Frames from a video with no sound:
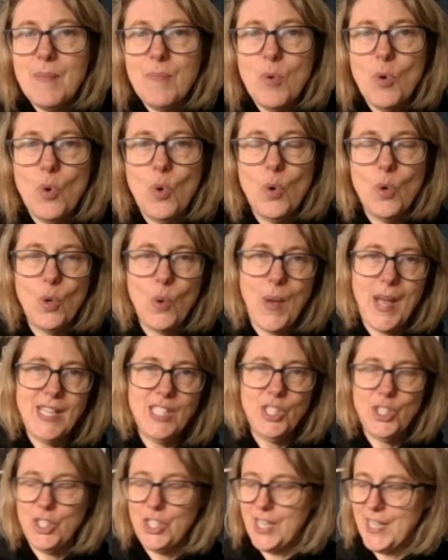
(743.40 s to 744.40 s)
more
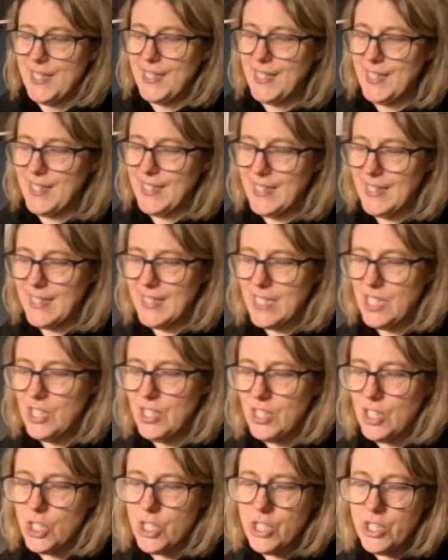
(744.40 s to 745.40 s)
questions?
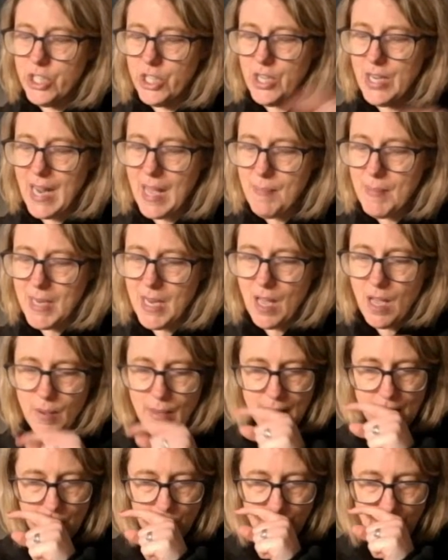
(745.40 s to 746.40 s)
Just do let me know
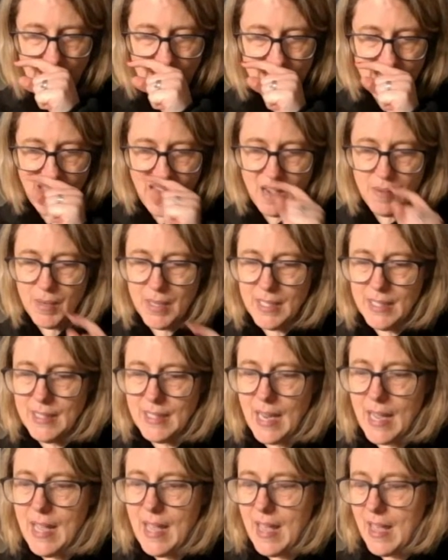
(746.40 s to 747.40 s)
in the chat now. I'm going to
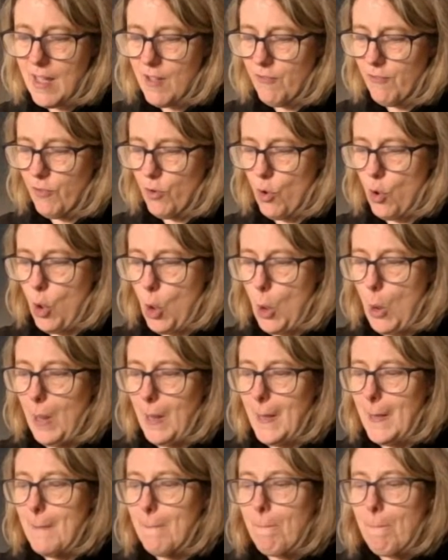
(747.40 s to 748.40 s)
stay here for
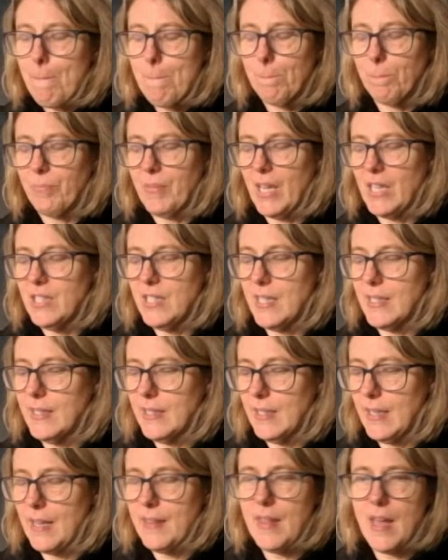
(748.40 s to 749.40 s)
just
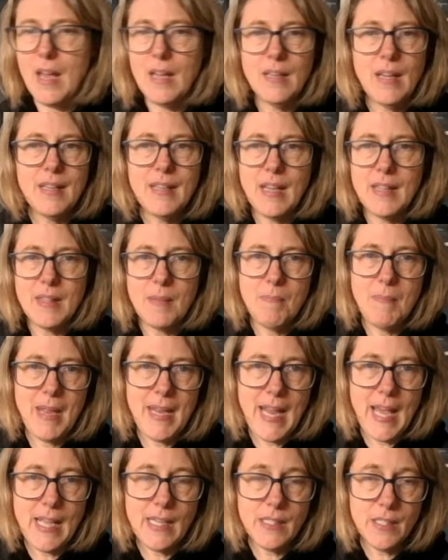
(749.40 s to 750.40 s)
another
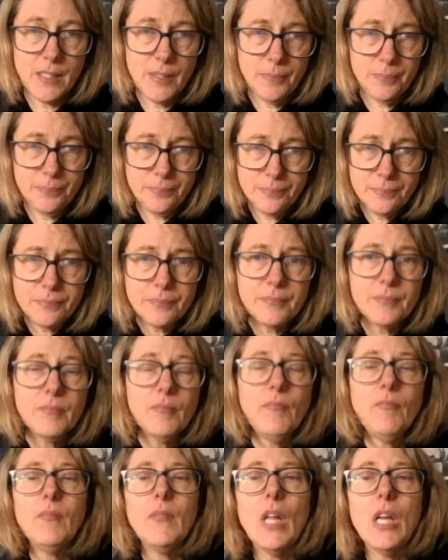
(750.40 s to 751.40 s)
minute.
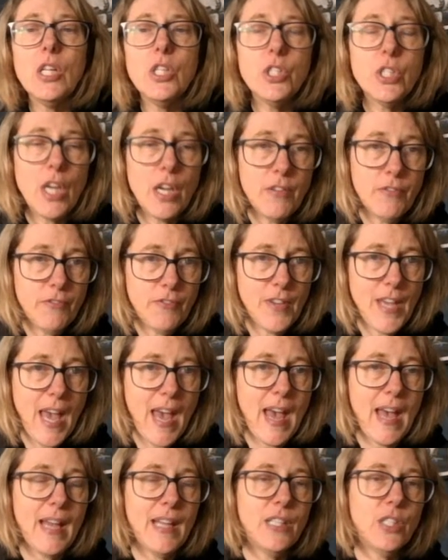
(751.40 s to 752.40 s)
Don't
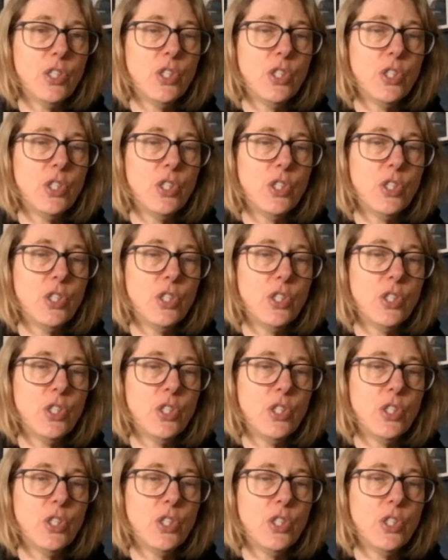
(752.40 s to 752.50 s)
forget